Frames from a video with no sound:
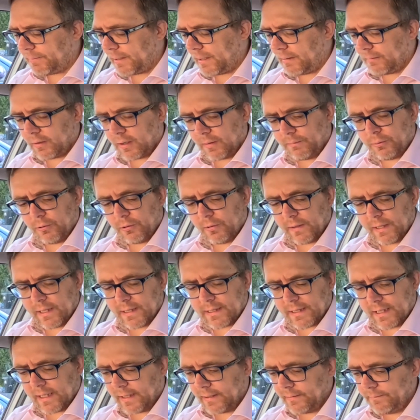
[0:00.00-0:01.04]
I'm going to put
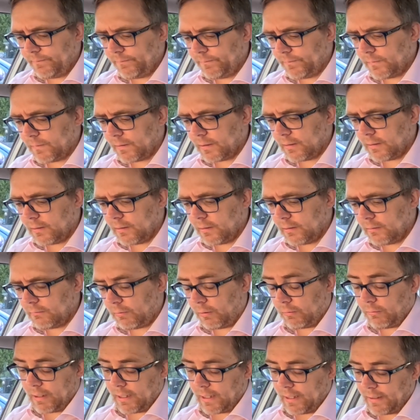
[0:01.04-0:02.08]
this in.
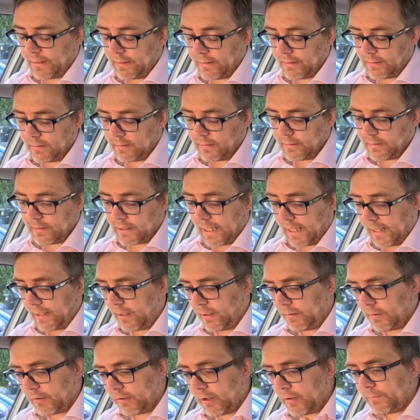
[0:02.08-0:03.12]
Well, yeah,
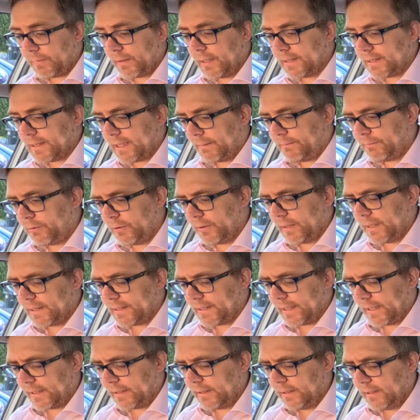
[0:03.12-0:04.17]
I'm going to open this up, put this
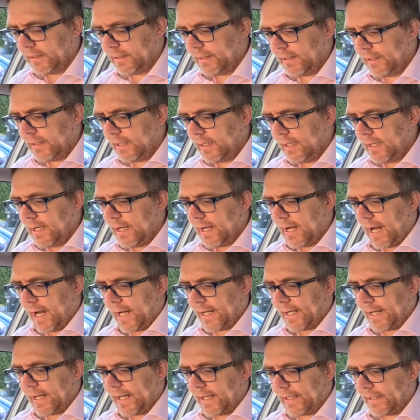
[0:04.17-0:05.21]
in,
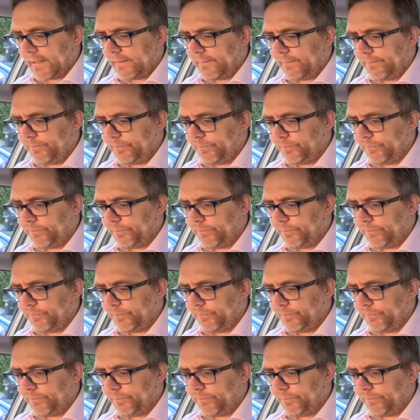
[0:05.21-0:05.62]
and then